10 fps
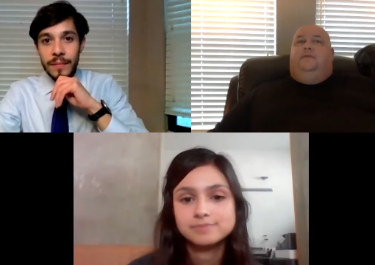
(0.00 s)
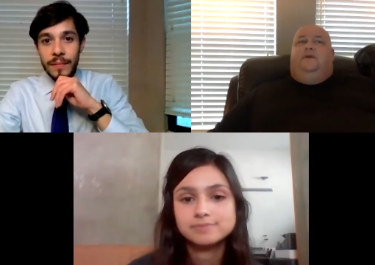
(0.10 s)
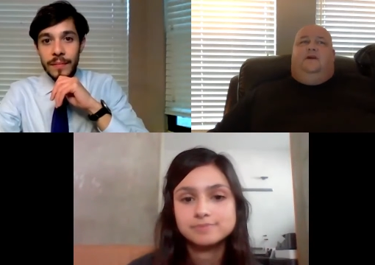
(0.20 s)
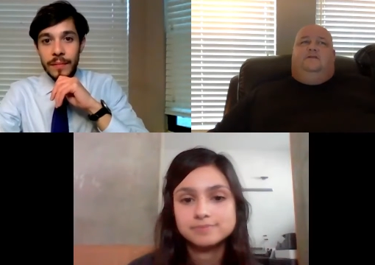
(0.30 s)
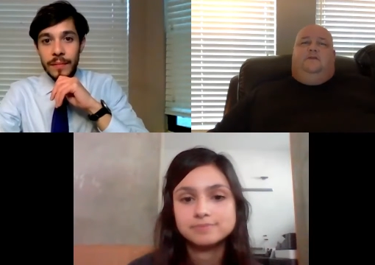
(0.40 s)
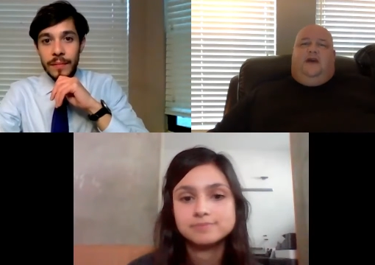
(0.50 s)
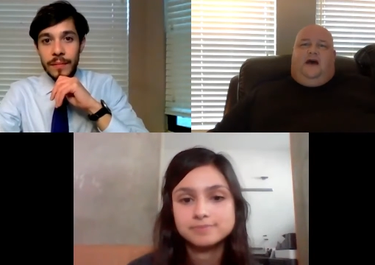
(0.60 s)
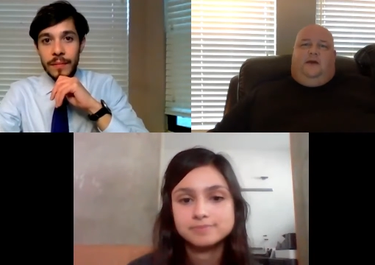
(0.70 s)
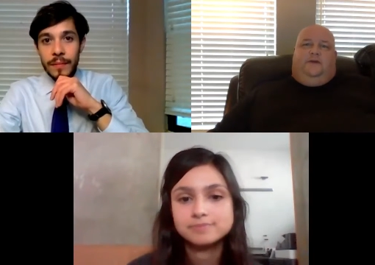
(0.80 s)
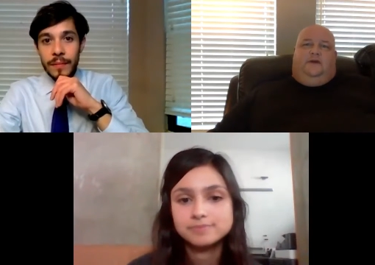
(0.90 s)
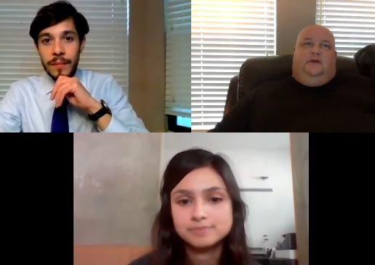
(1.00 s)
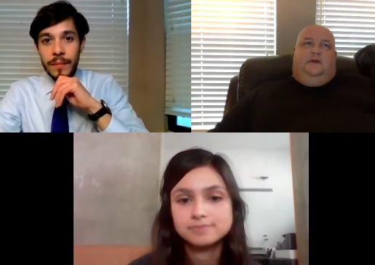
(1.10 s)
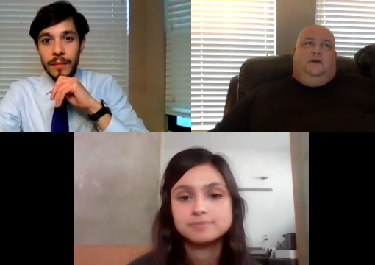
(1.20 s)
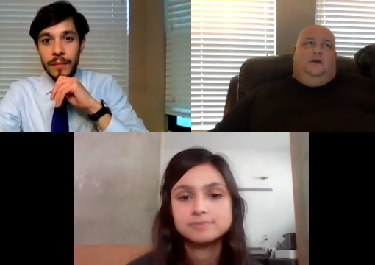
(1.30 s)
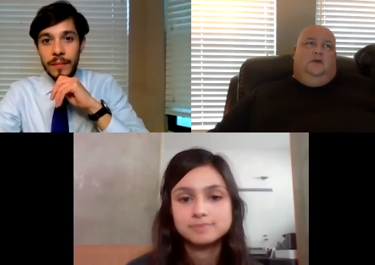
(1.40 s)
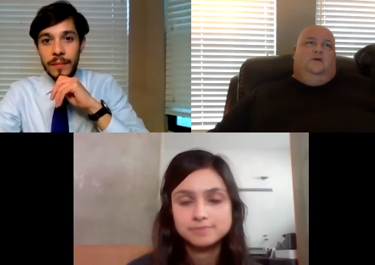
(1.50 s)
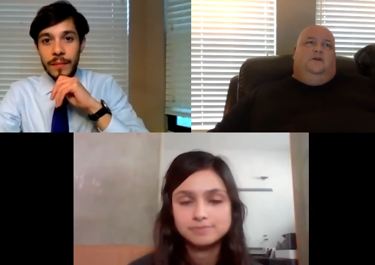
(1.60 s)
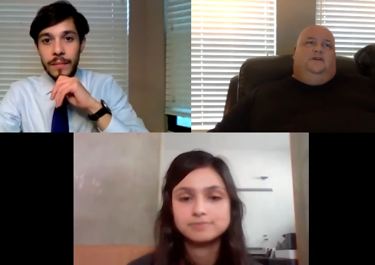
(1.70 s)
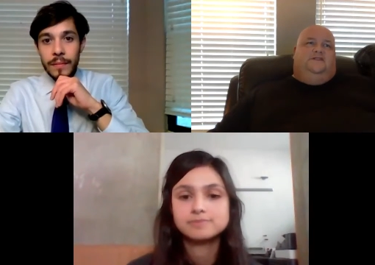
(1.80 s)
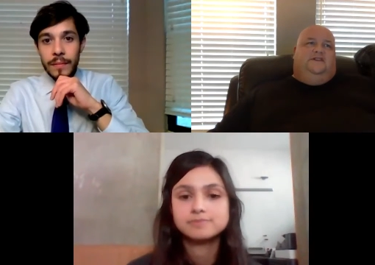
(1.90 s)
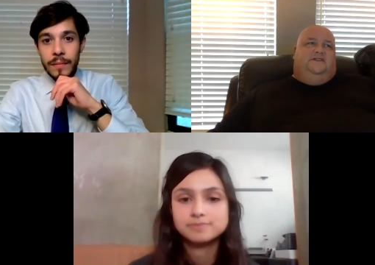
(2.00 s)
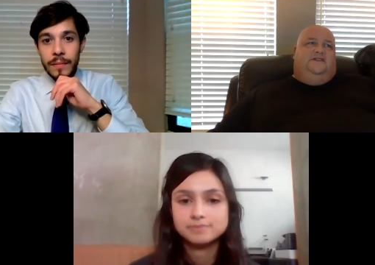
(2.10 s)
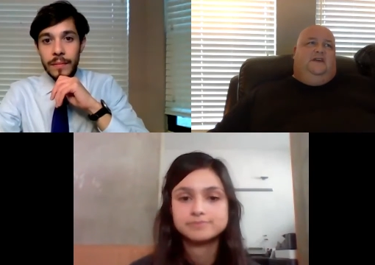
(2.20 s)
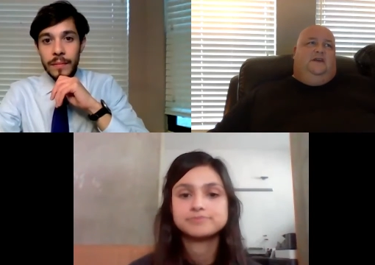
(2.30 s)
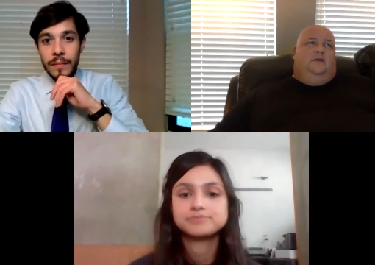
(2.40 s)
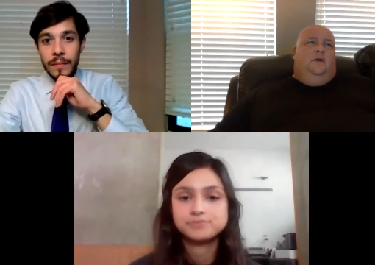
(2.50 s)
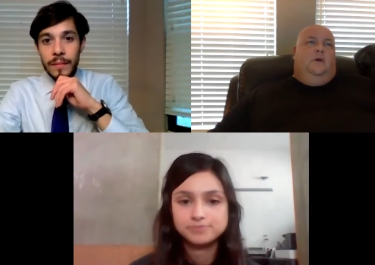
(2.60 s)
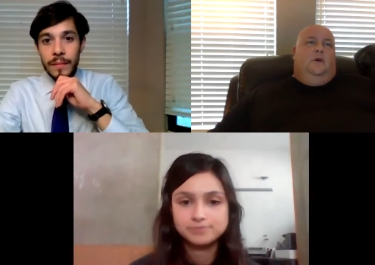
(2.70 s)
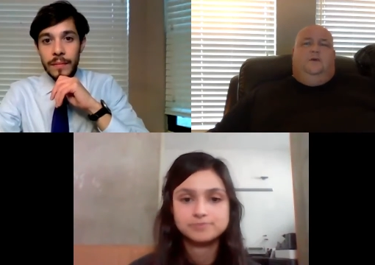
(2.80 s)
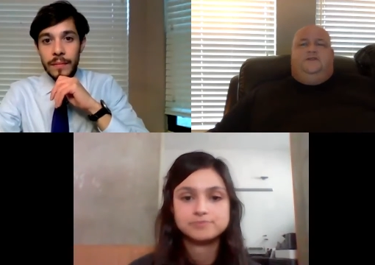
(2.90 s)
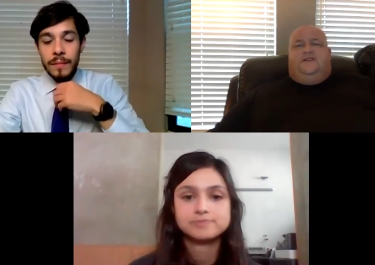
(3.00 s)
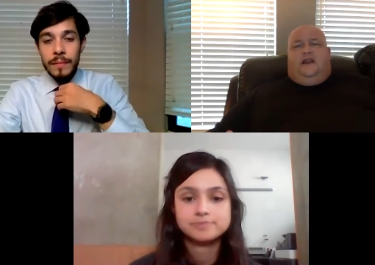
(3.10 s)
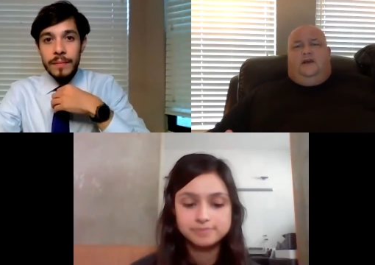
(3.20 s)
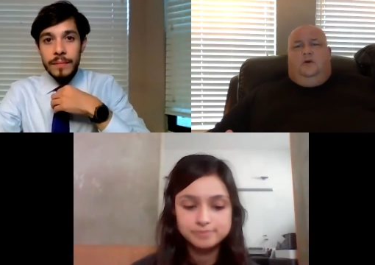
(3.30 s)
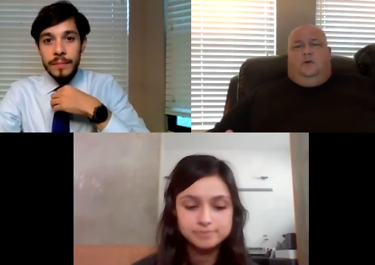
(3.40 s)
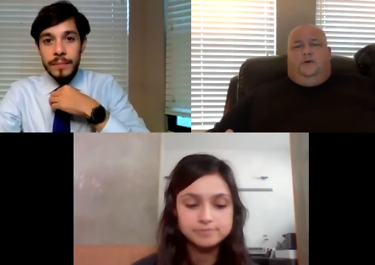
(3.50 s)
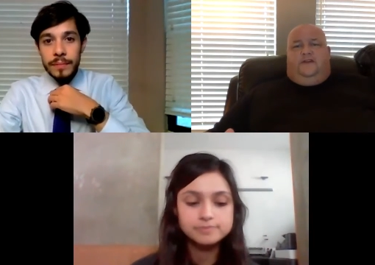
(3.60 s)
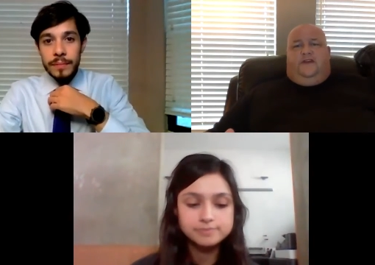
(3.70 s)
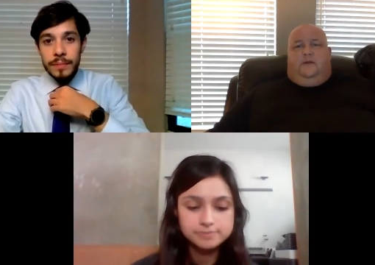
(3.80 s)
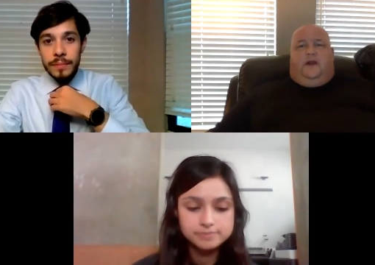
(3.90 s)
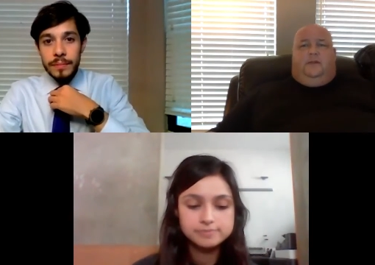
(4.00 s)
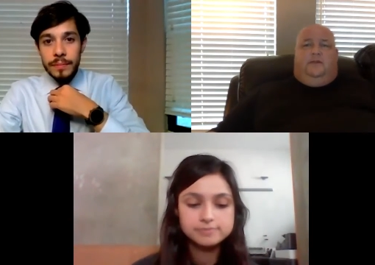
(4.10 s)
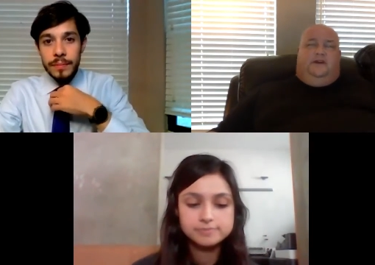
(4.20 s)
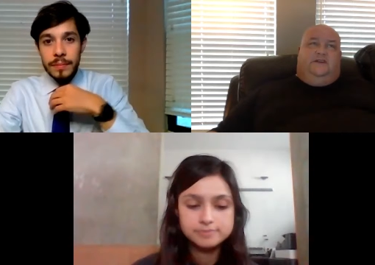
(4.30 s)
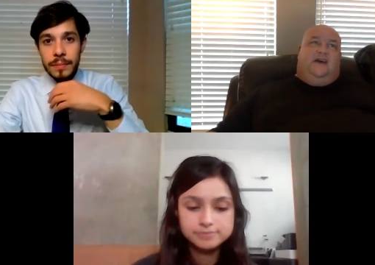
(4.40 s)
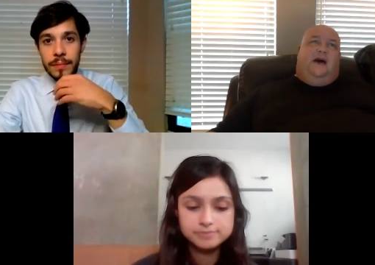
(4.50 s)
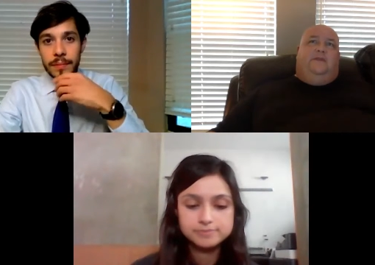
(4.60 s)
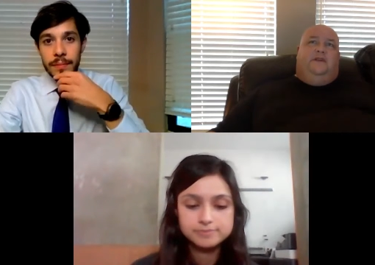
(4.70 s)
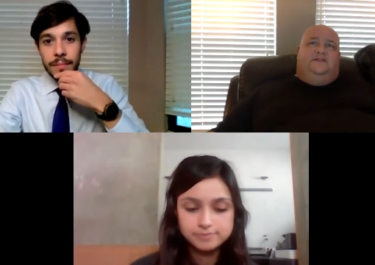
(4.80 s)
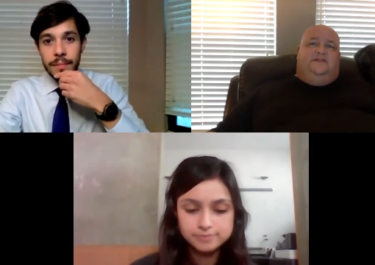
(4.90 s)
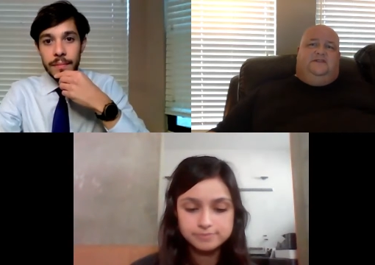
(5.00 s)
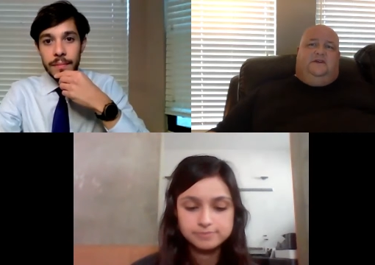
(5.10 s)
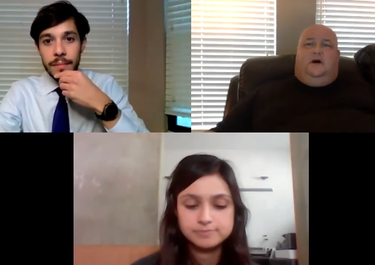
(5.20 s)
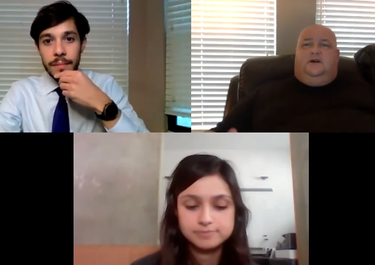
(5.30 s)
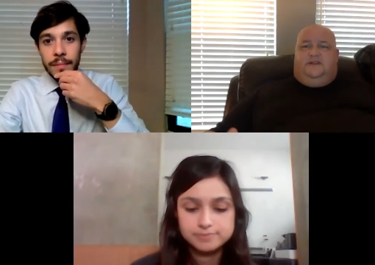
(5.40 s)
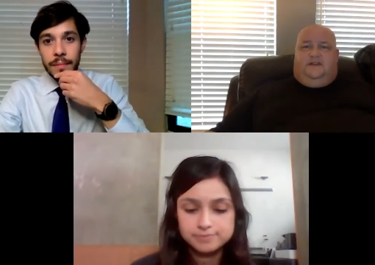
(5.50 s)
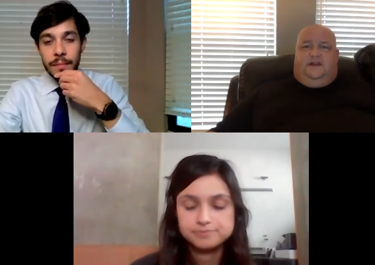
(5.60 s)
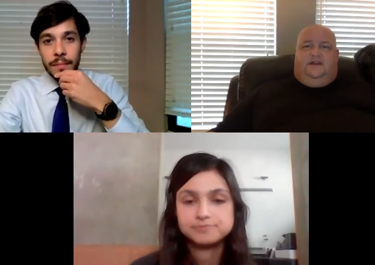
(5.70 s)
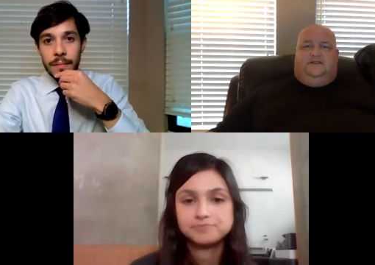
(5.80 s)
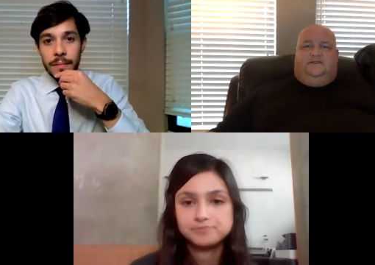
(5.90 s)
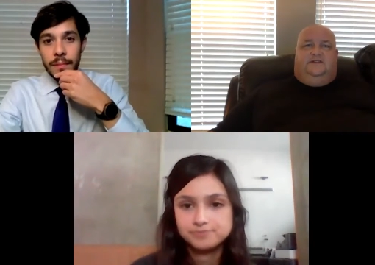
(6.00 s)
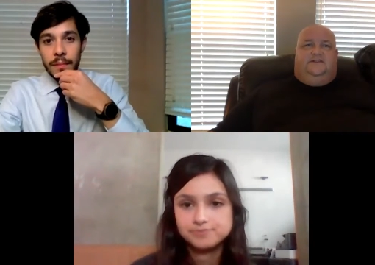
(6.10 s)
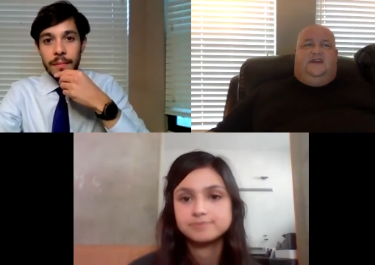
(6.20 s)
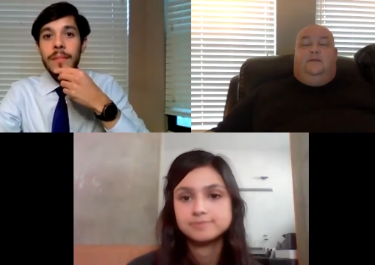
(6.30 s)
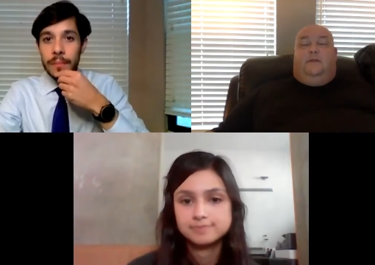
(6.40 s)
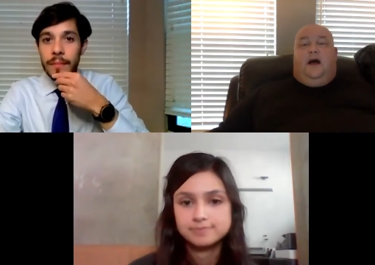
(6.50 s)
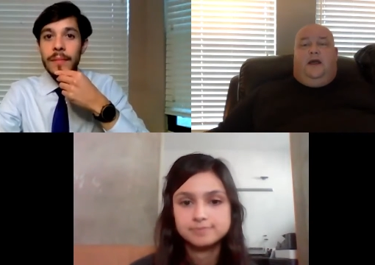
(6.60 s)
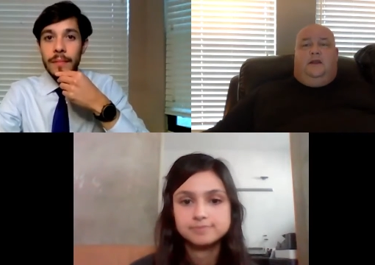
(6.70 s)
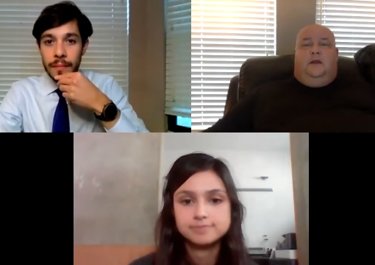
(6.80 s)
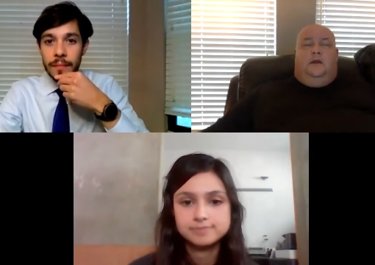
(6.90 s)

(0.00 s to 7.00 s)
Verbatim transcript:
Speaker 1: You have to be happy in order to succeed, which is kind of cool when you think about it because happiness doesn't cost anything. It's just state of mind.